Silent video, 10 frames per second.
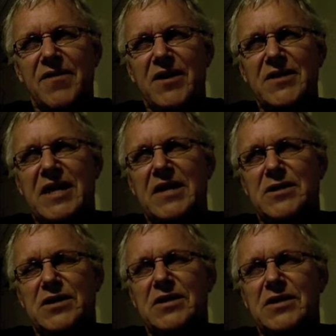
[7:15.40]
I sense
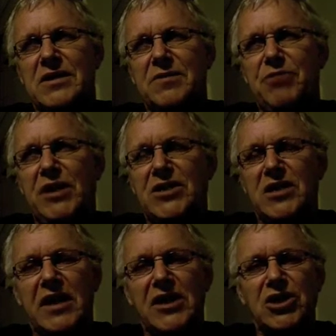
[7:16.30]
that
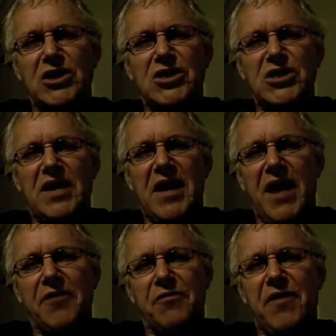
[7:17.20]
predestination is an
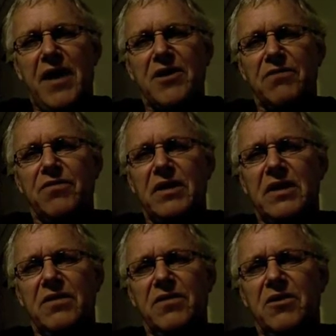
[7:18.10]
artifact of the
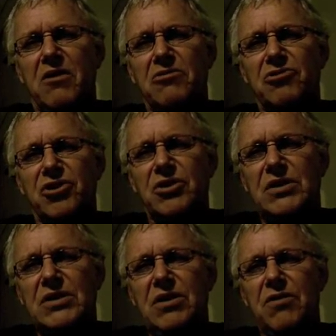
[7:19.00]
notion
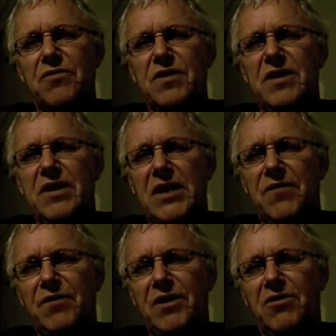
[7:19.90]
of
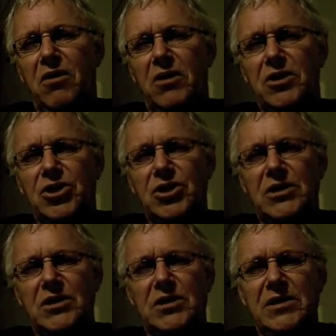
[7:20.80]
infinite knowledge,
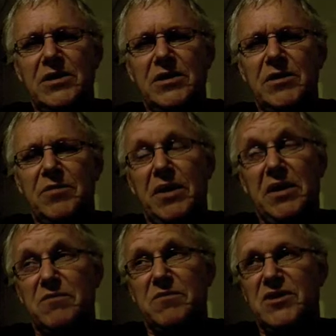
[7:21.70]
but
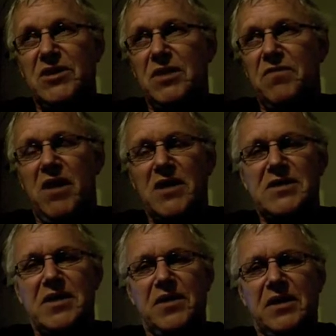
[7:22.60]
it signifies
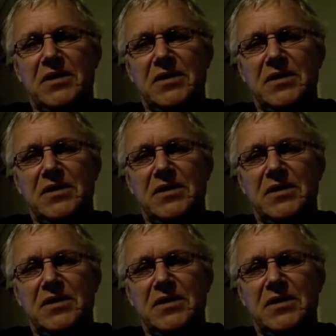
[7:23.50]
nothing.